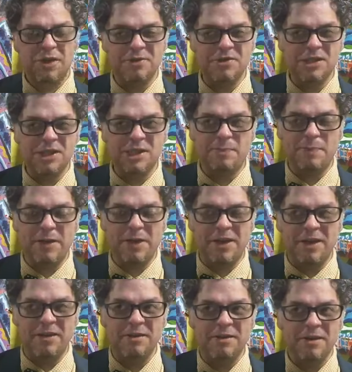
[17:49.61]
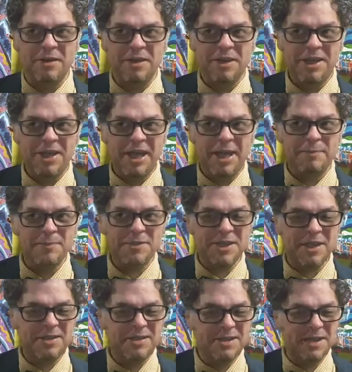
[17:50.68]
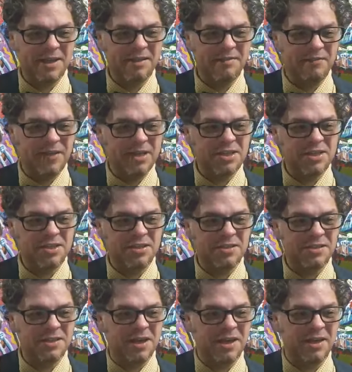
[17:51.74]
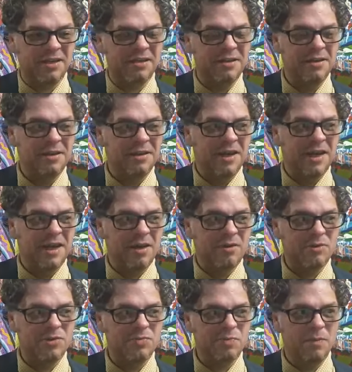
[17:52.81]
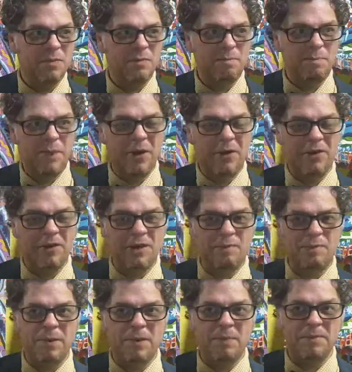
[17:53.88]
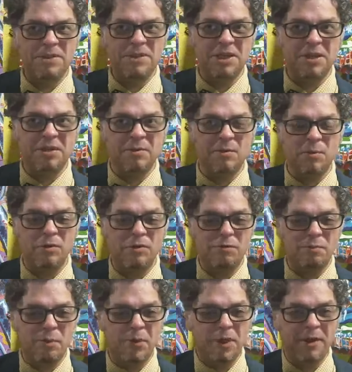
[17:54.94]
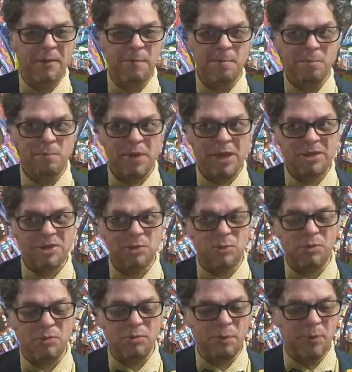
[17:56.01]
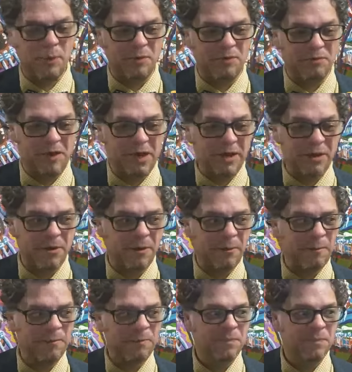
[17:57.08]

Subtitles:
I was sleeping in campsites at conventions. And I was barely publishing Wolf Boy, Patrick the Wolf Boy with Franco.